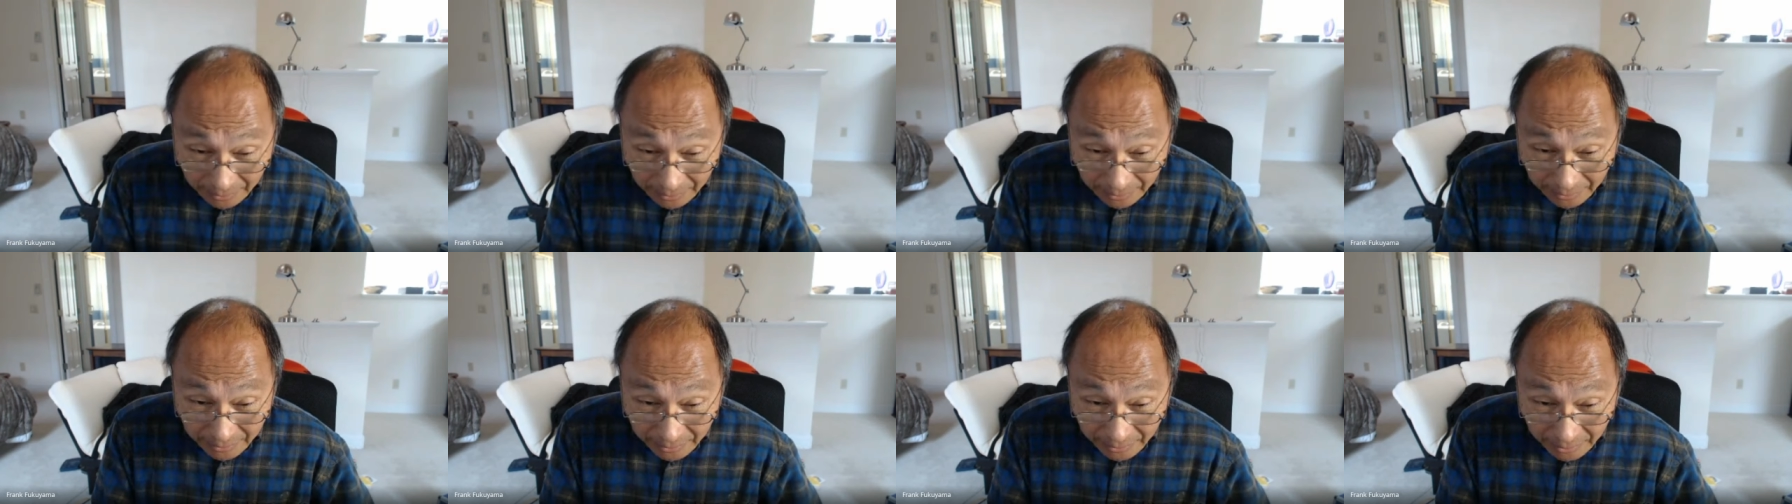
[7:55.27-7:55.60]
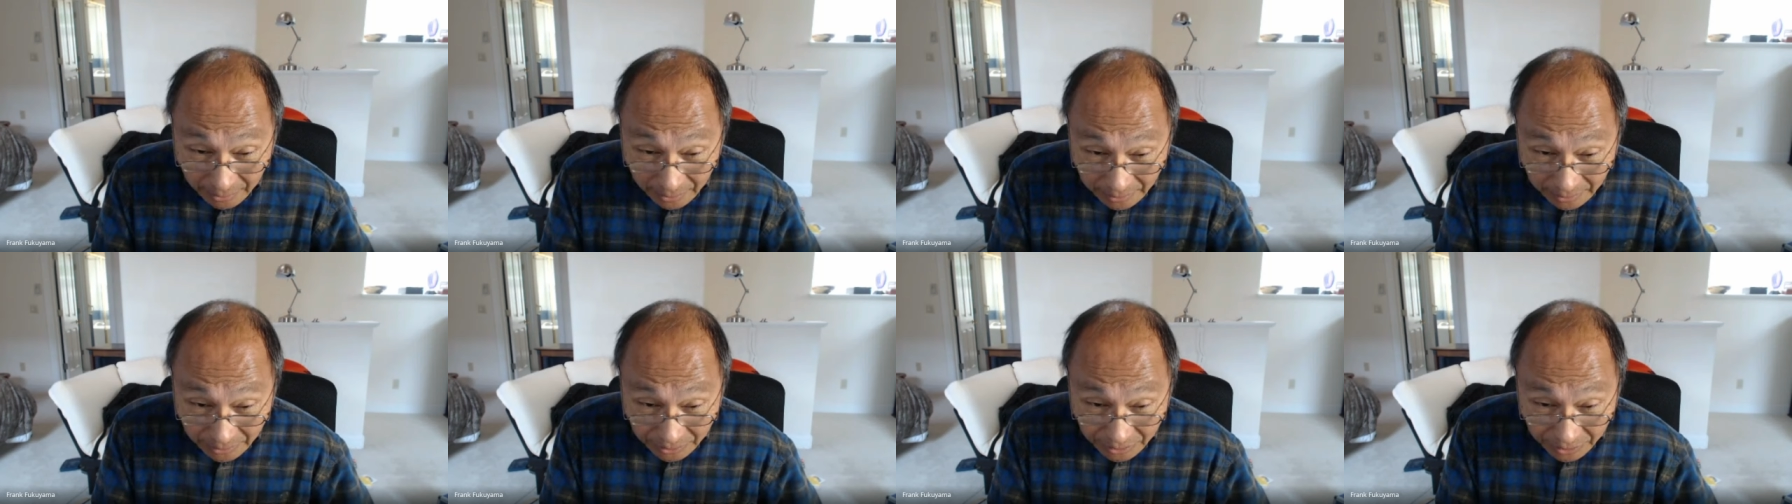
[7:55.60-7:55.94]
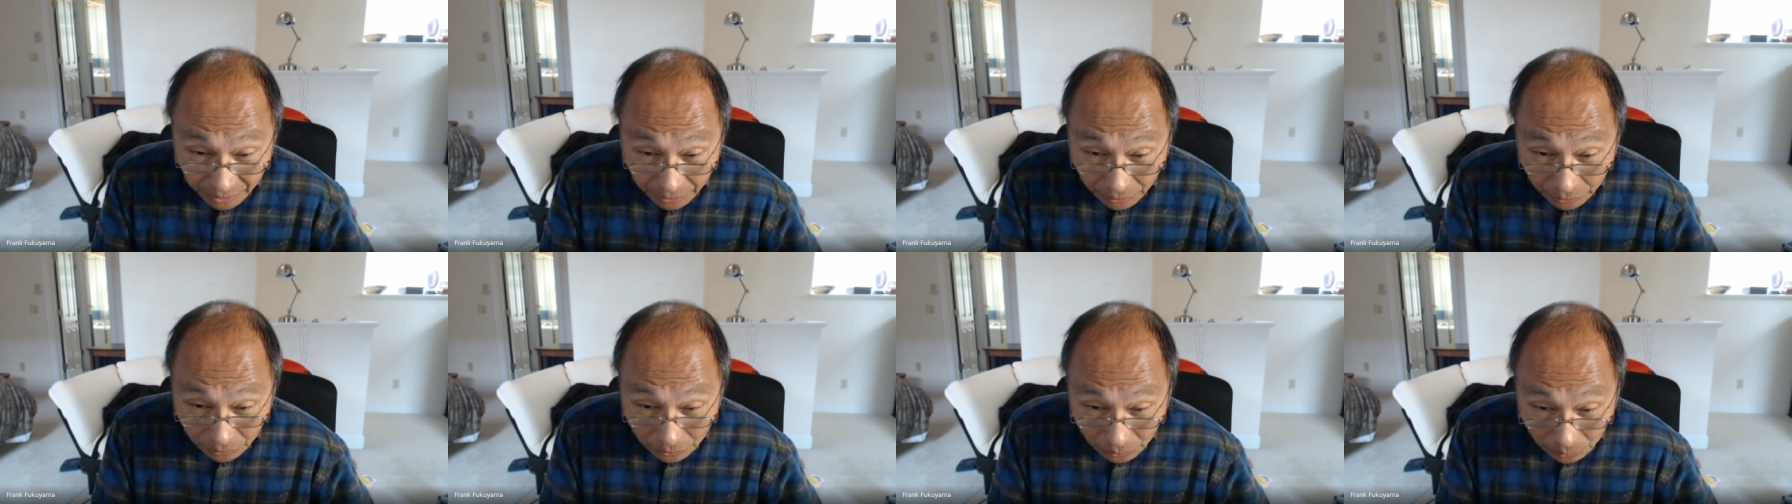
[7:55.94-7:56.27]
Uh,
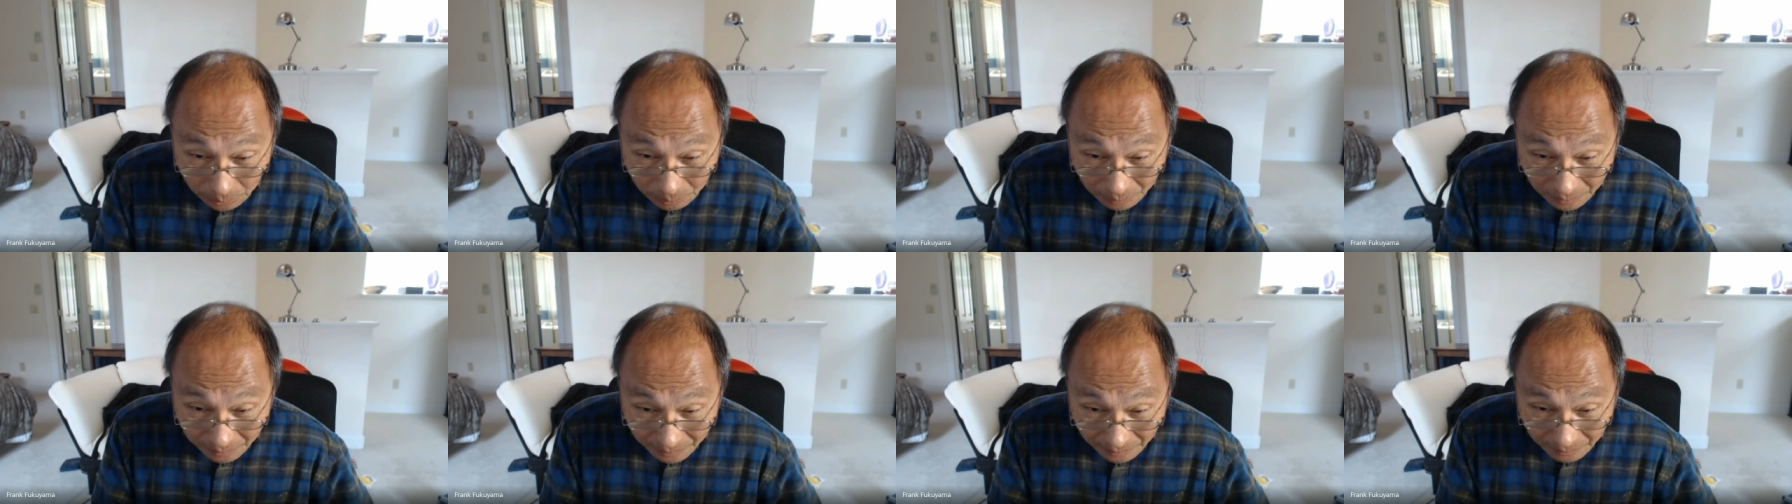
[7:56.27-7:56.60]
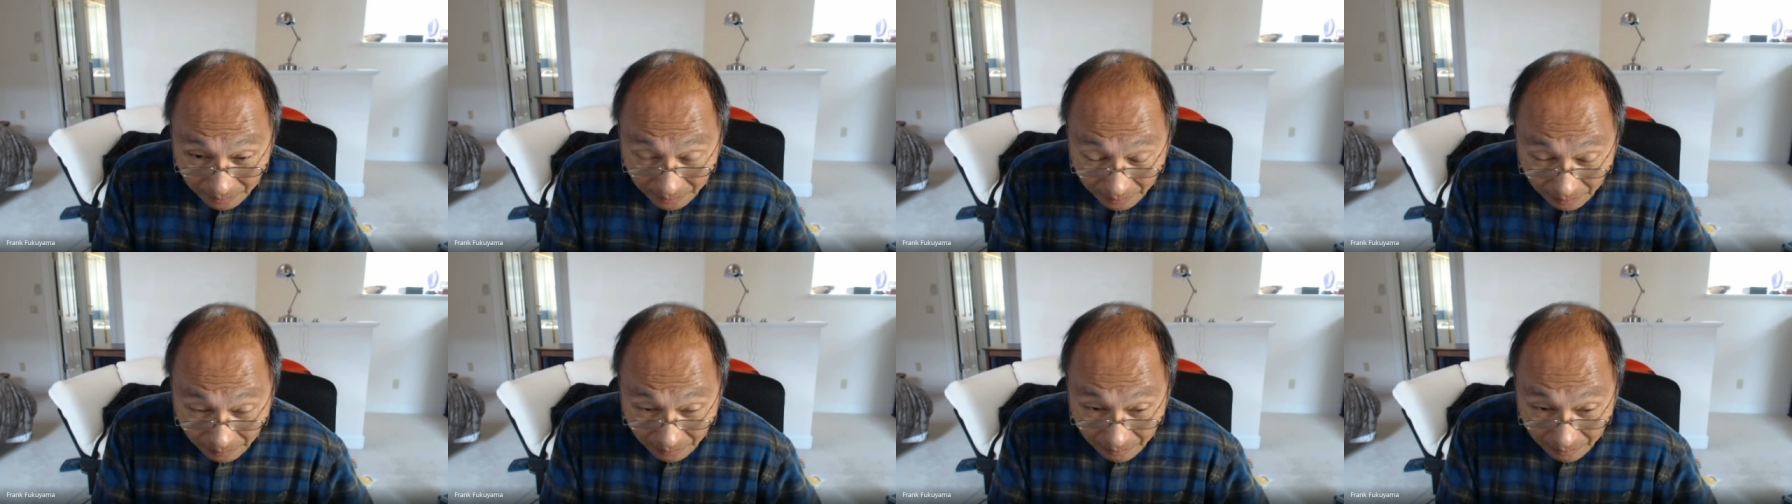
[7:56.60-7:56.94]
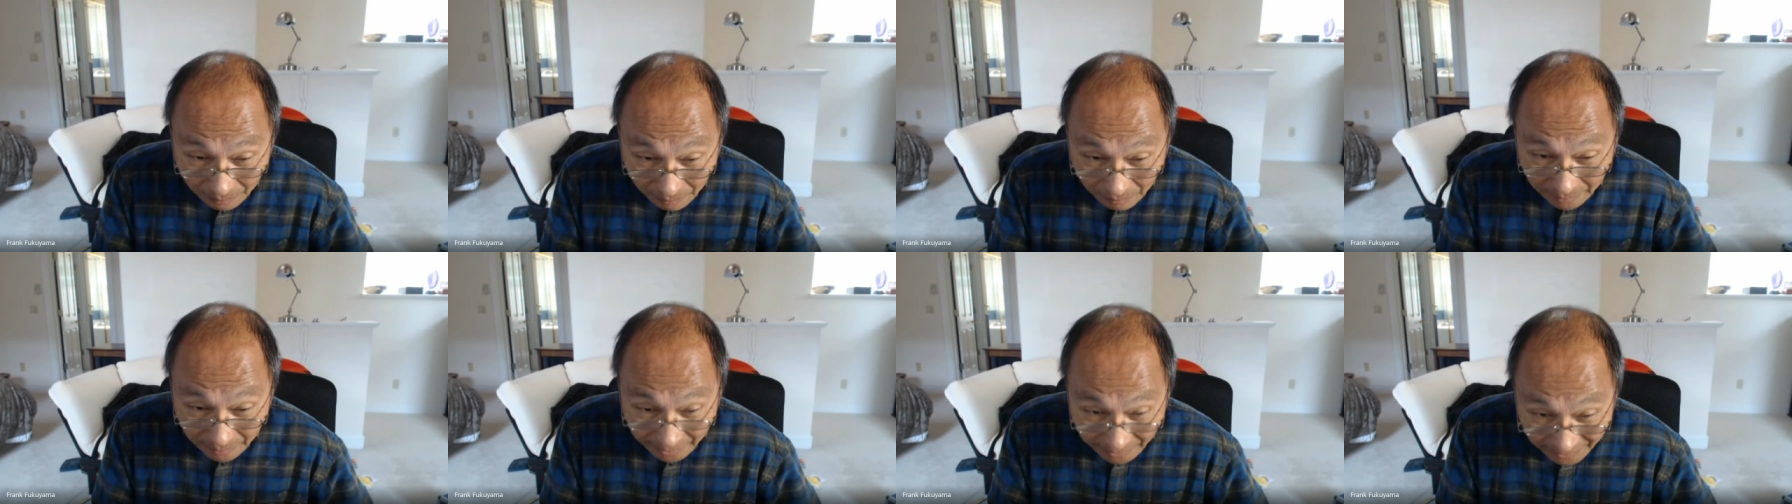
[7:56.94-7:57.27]
so
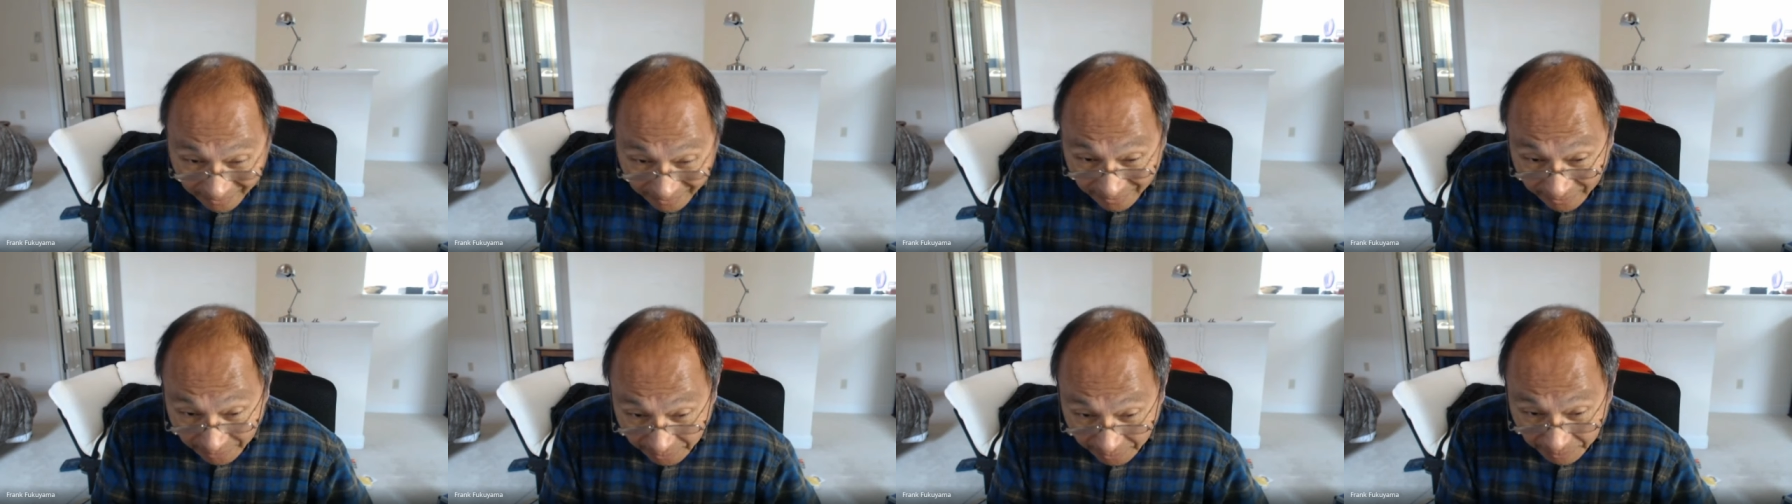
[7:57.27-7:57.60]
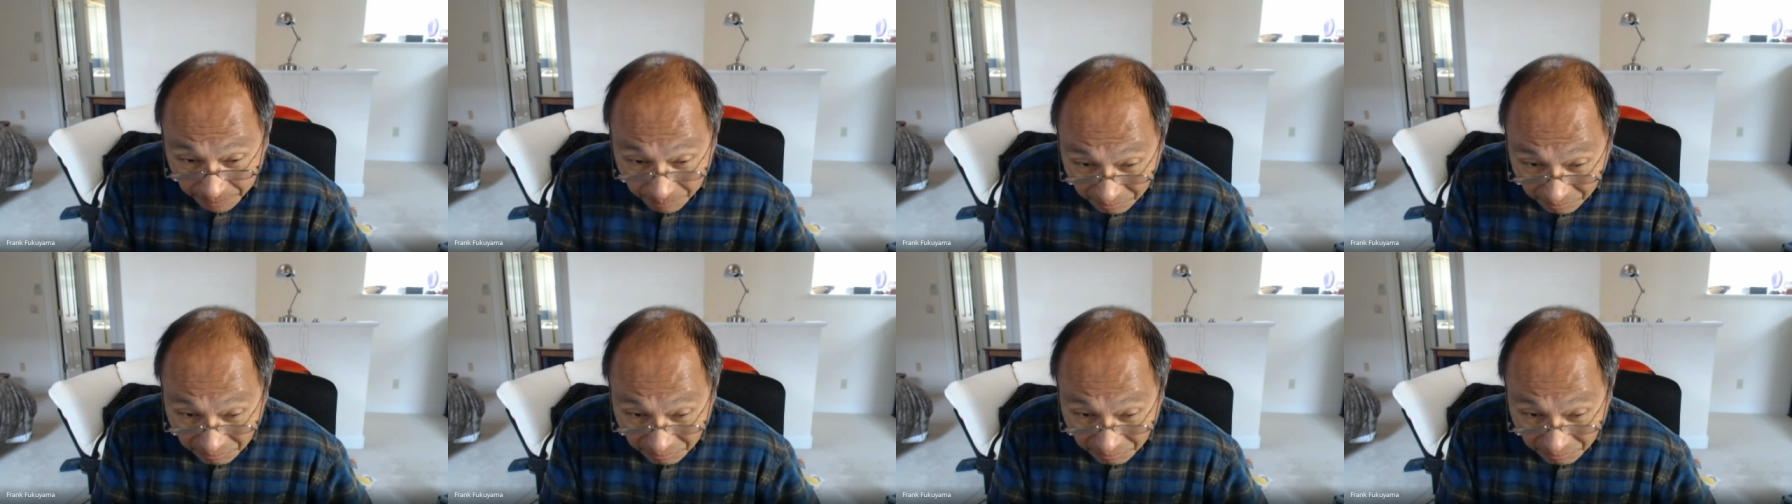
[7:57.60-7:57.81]
I think